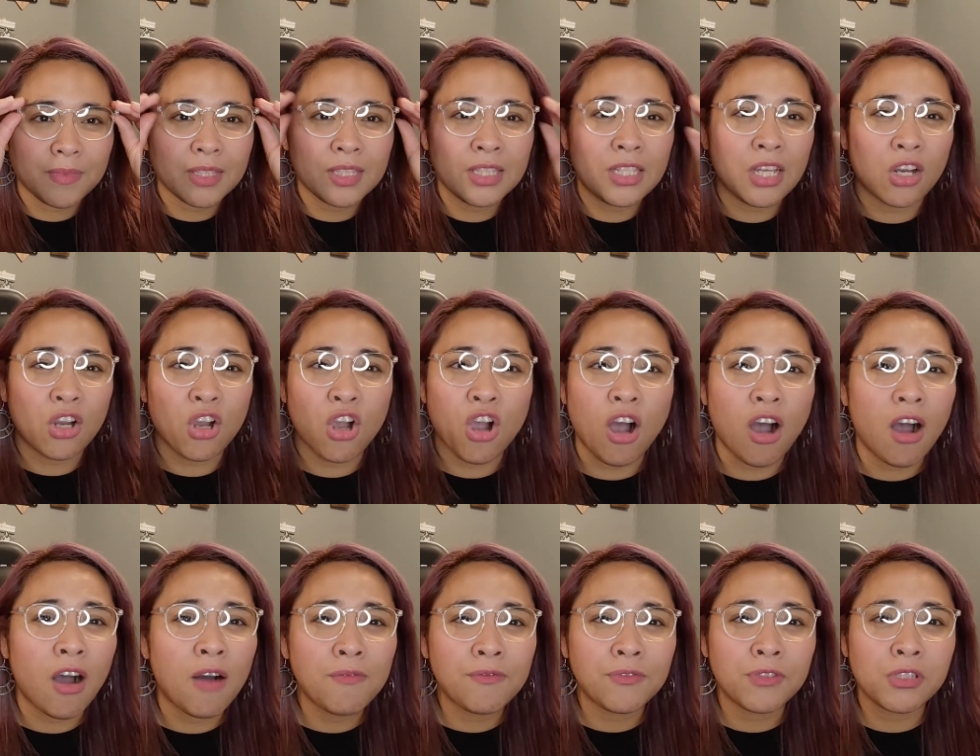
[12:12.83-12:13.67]
the
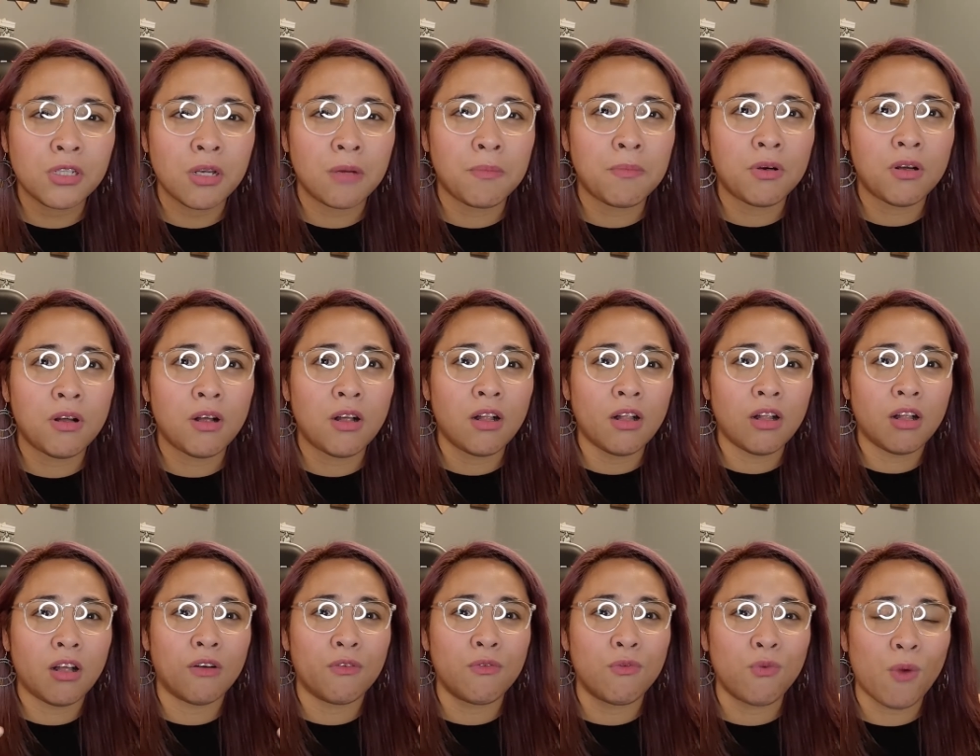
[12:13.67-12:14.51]

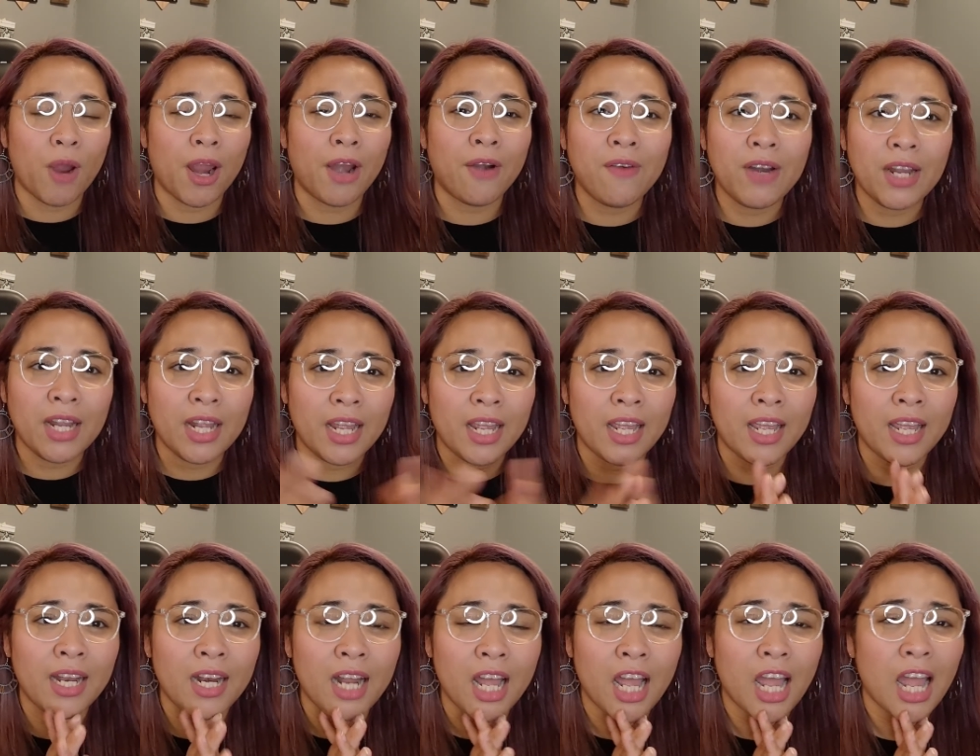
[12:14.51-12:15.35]
comfortable of wearing
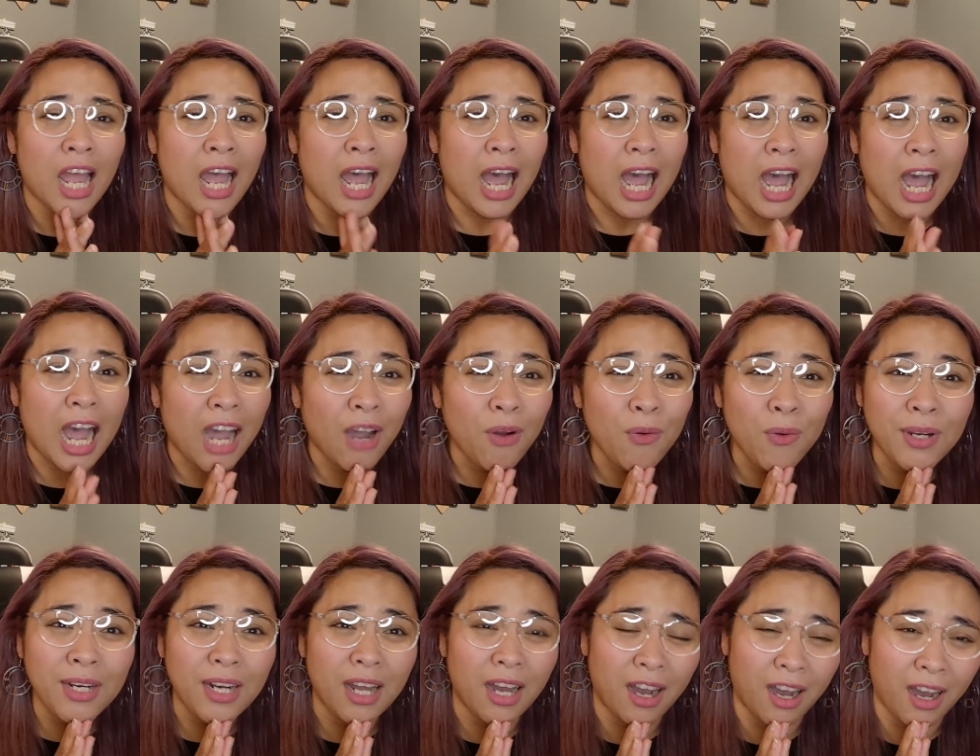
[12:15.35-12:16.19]
it, I
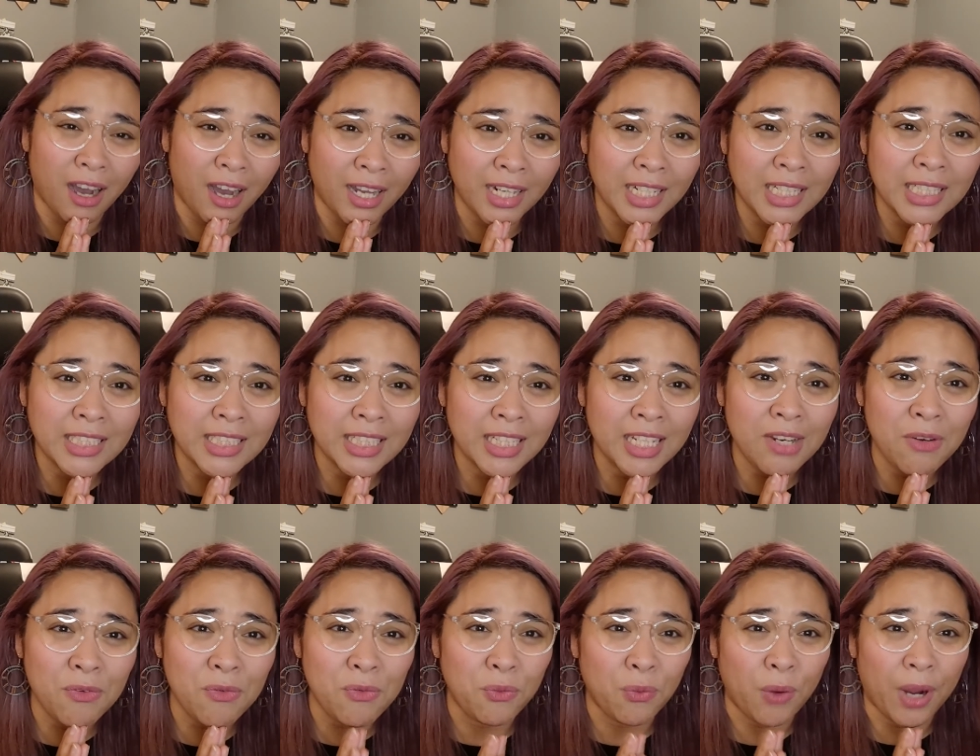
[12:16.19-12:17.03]
would honestly
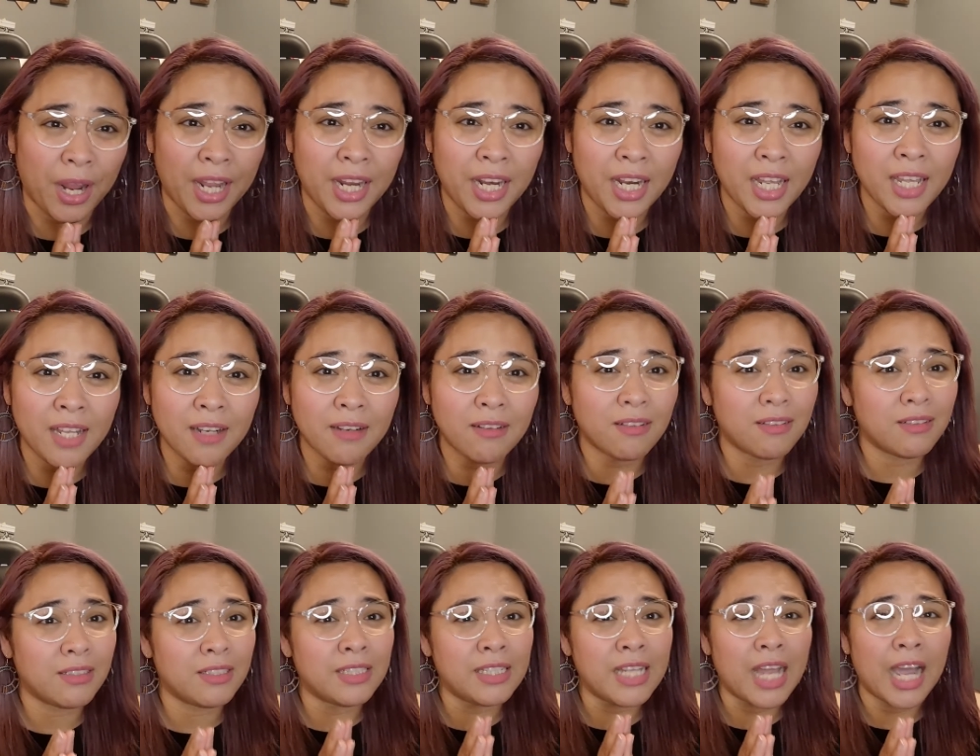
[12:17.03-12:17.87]
rate it
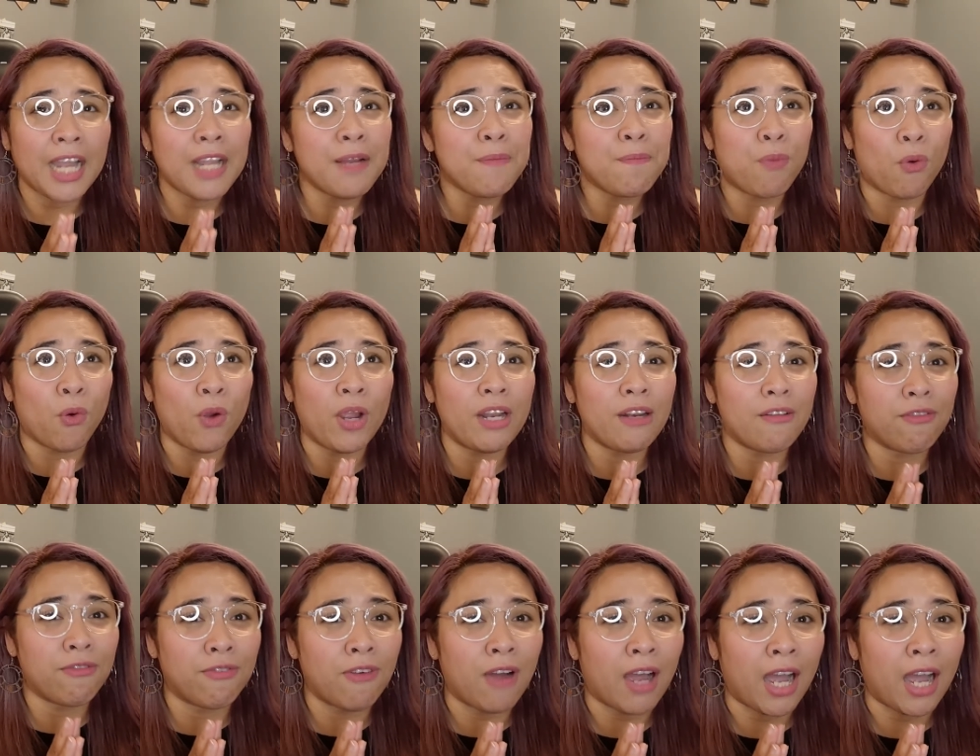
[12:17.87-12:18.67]
9.5.